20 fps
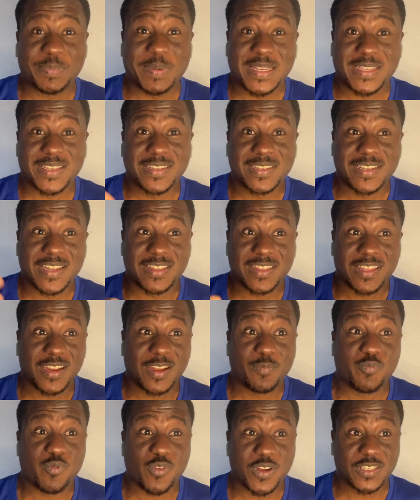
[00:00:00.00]
They were
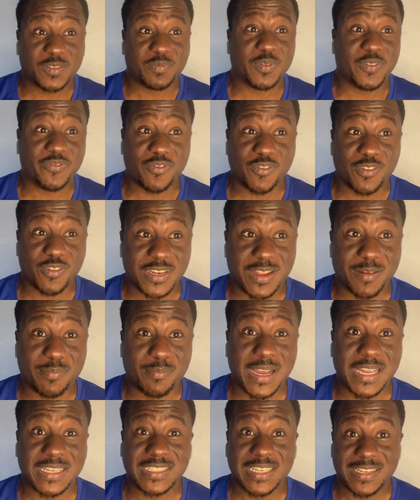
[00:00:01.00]
expecting the 3 points
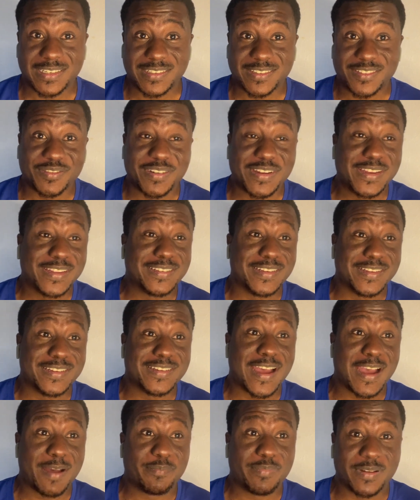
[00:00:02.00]
before the match, and it
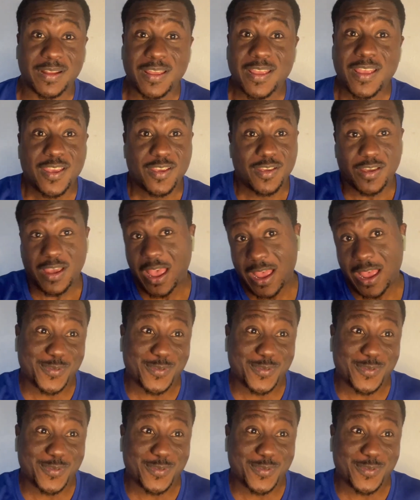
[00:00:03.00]
really did happen.